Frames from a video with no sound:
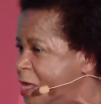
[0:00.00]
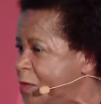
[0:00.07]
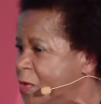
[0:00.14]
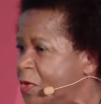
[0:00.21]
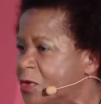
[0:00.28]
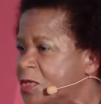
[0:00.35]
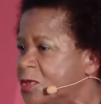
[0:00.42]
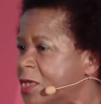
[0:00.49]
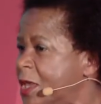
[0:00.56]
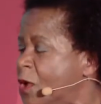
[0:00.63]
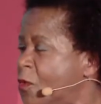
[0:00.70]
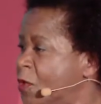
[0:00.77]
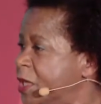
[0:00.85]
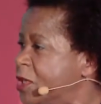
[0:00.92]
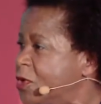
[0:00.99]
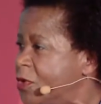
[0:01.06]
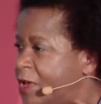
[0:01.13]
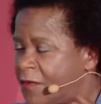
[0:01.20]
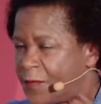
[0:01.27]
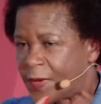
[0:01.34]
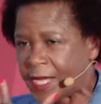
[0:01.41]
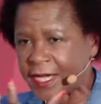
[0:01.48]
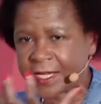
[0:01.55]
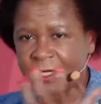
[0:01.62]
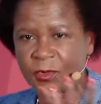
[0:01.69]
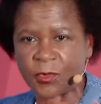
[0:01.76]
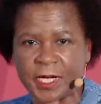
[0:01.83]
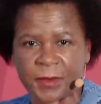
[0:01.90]
Because when you have black
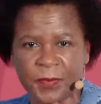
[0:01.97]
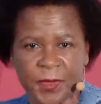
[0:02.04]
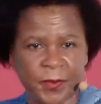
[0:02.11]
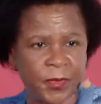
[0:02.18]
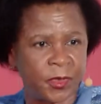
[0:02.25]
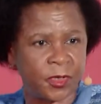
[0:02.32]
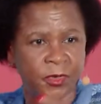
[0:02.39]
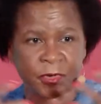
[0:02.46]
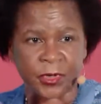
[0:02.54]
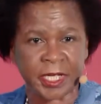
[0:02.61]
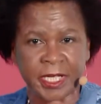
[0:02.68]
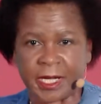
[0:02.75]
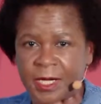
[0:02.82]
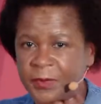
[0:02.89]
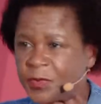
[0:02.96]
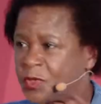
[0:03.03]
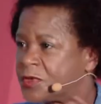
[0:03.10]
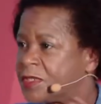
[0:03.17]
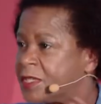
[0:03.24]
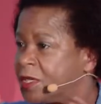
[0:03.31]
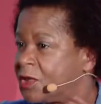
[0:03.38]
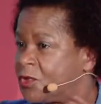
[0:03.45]
and white people growing up to say